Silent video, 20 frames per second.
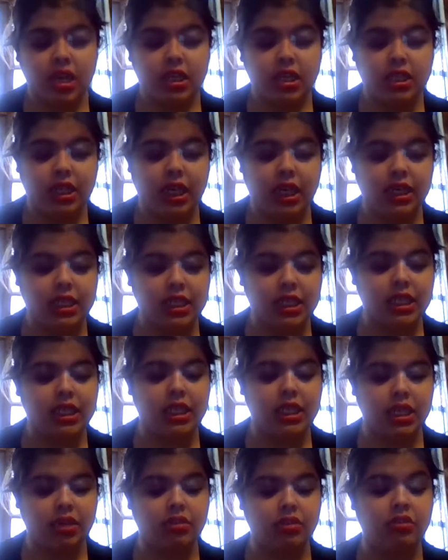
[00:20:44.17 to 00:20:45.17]
She likes to
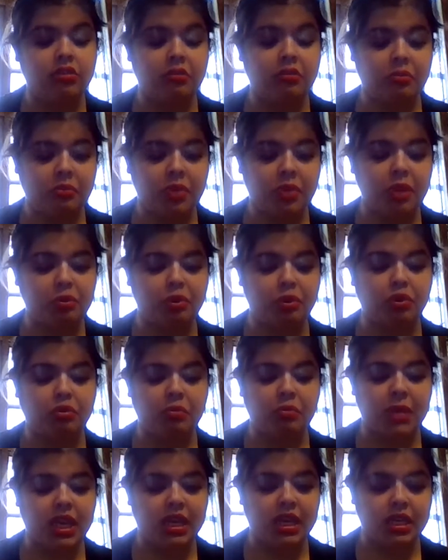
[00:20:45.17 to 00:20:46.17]
steal people's
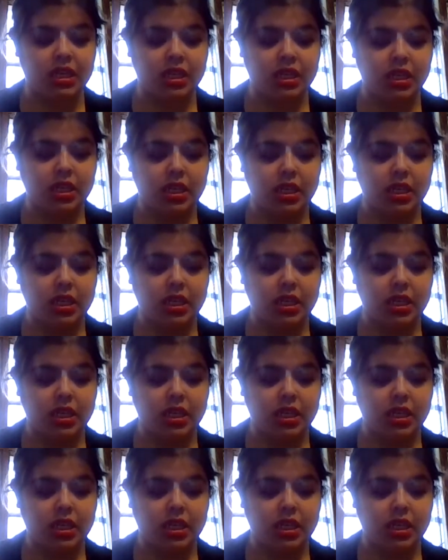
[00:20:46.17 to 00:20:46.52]
men's.